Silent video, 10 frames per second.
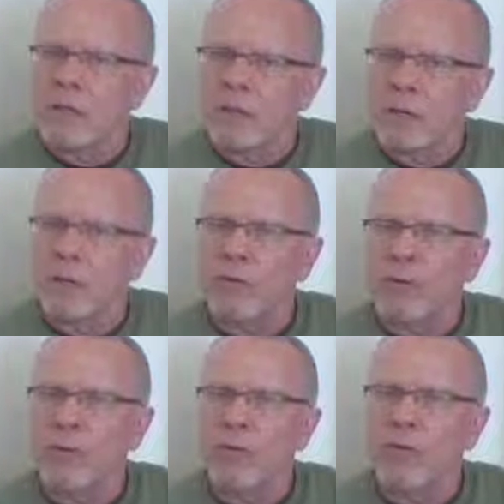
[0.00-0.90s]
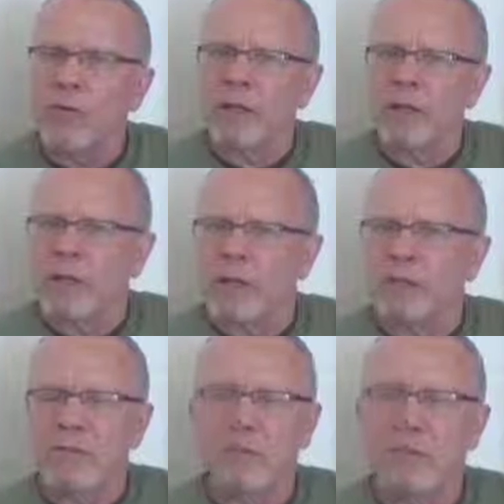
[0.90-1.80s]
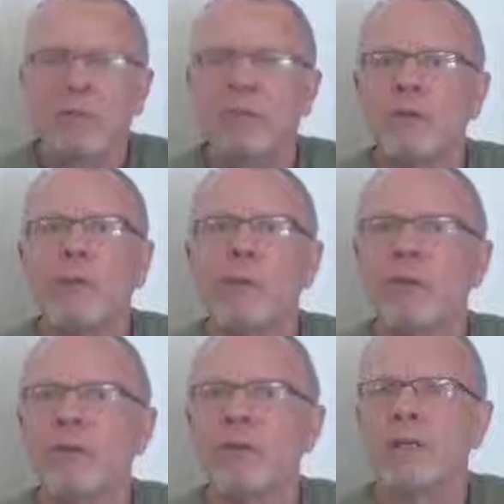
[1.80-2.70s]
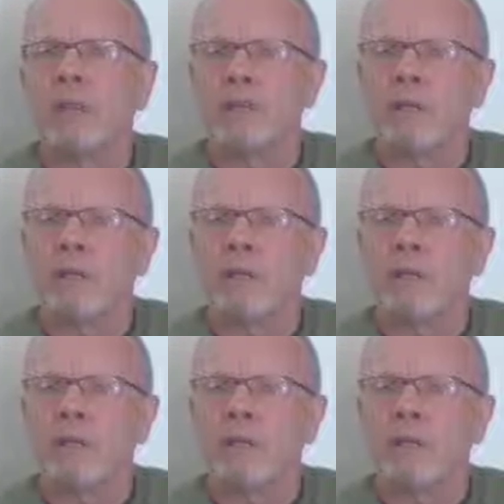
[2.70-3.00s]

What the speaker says: social networking sites that many of you already use,